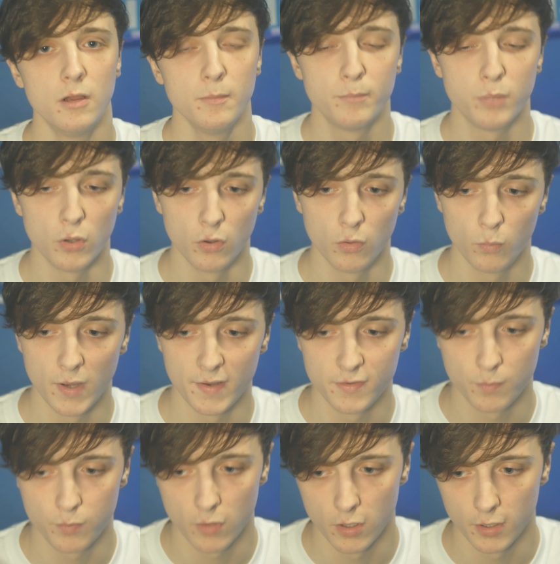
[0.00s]
But when De
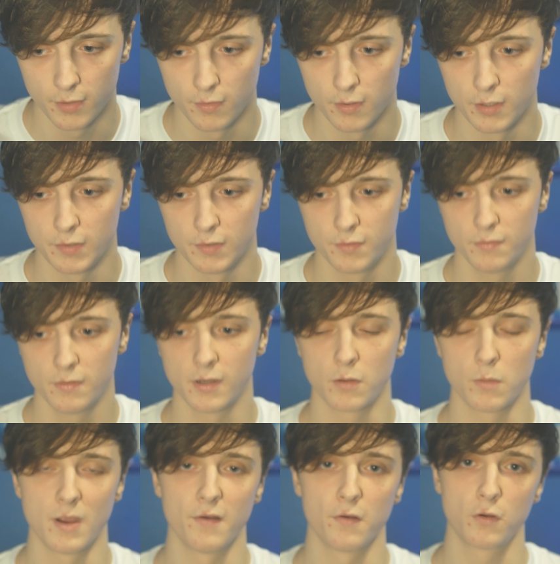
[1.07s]
Bruyne and
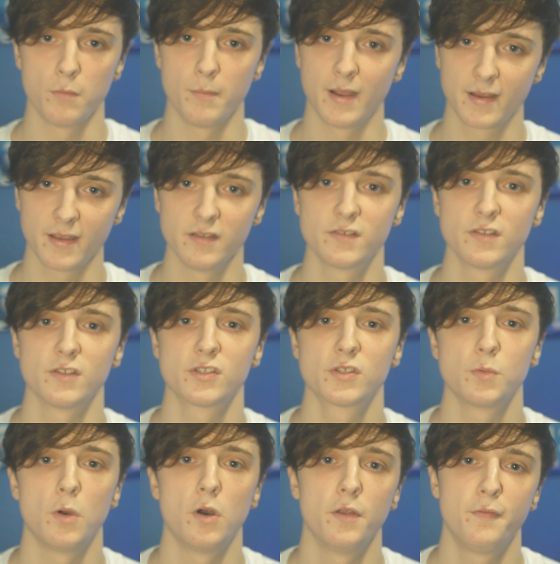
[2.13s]
Aguero come back into the
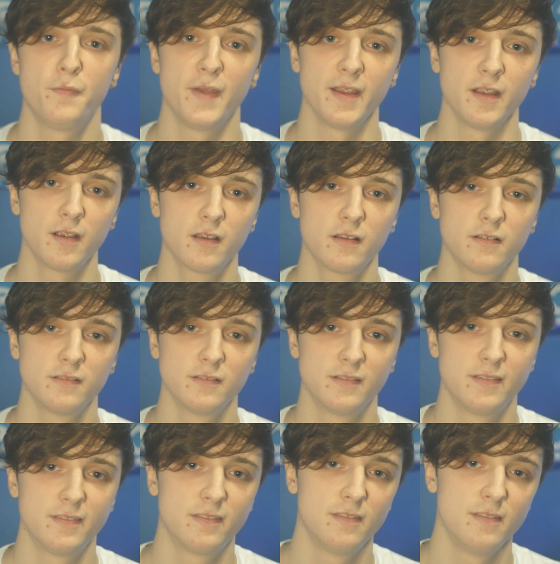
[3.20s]
squad, I think
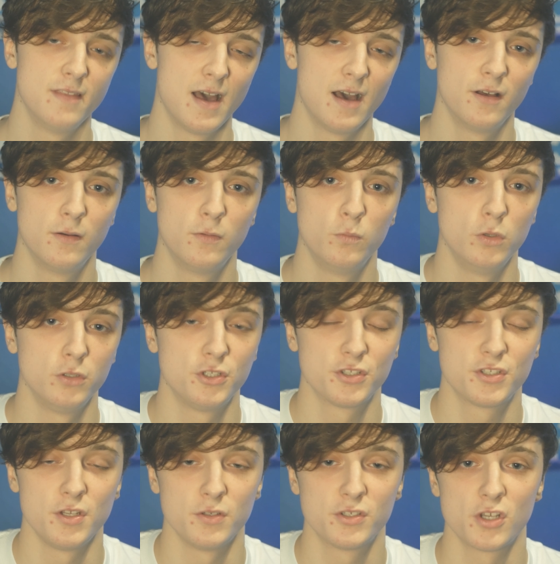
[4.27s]
that we'll just
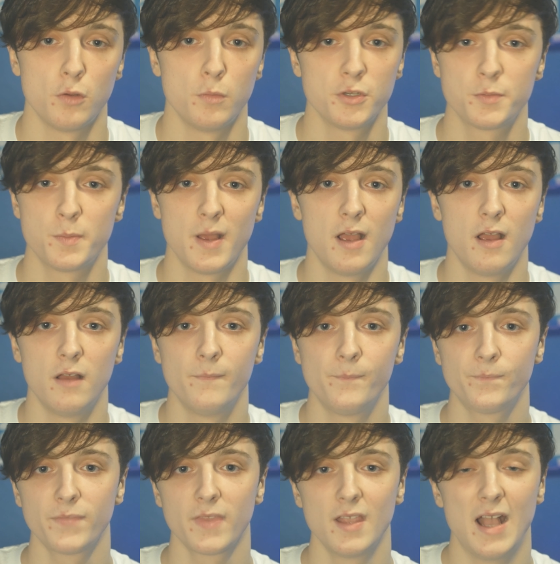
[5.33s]
do so much better.
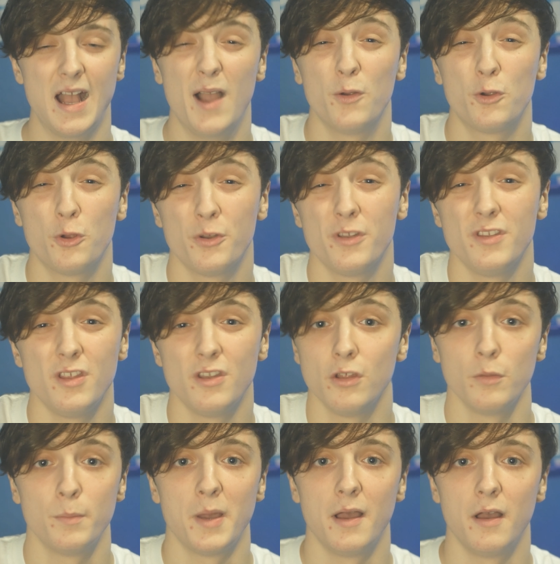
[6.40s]
How couldn't you do
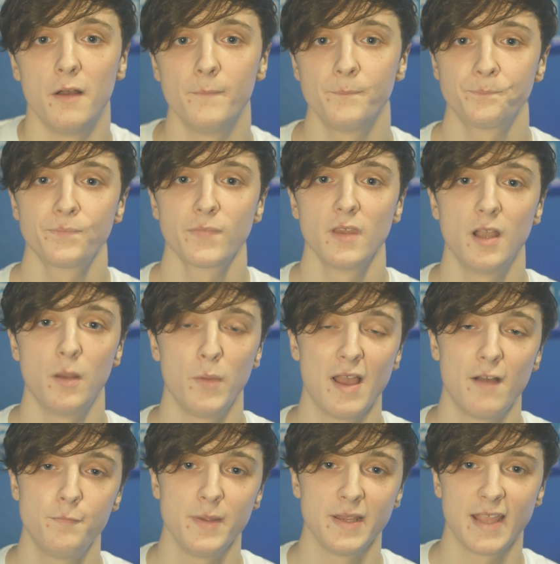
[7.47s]
better? And we
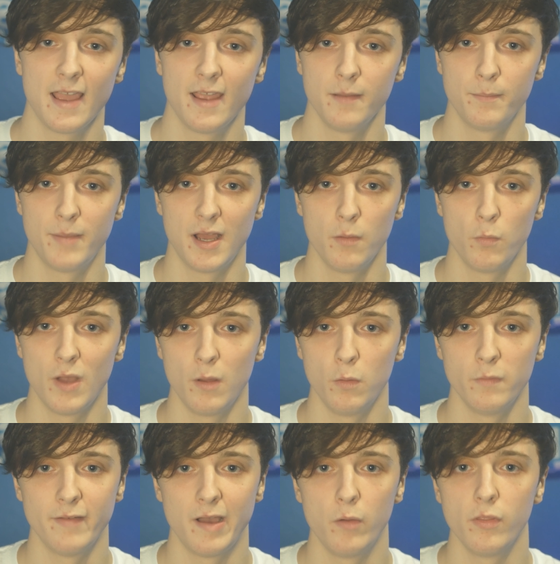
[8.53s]
have been getting by well
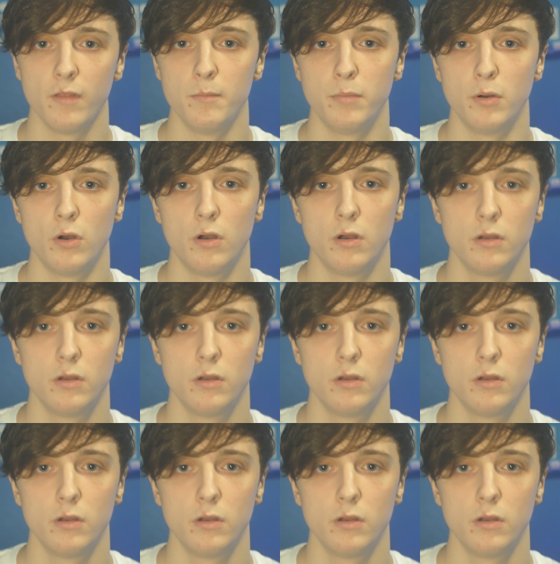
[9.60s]
without them, but